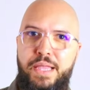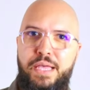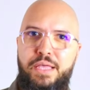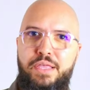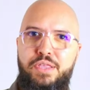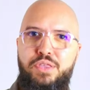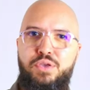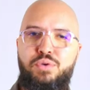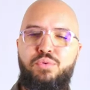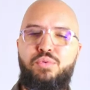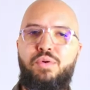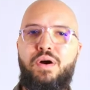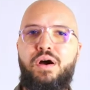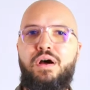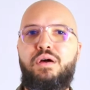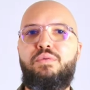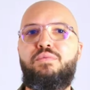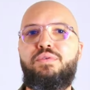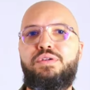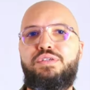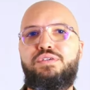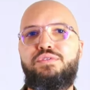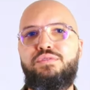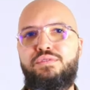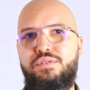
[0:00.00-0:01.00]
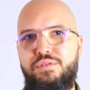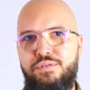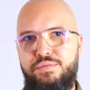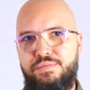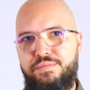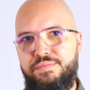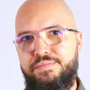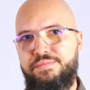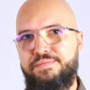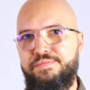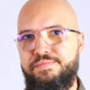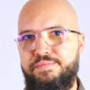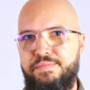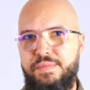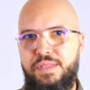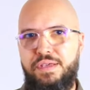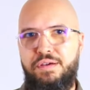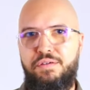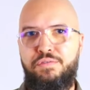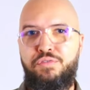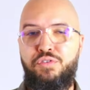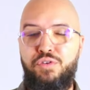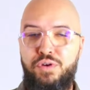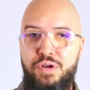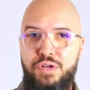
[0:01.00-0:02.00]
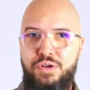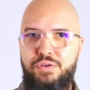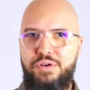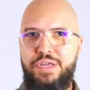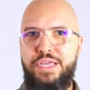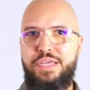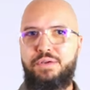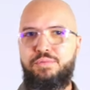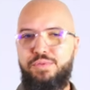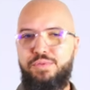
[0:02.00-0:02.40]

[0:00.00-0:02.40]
you are what you do. For a Greek,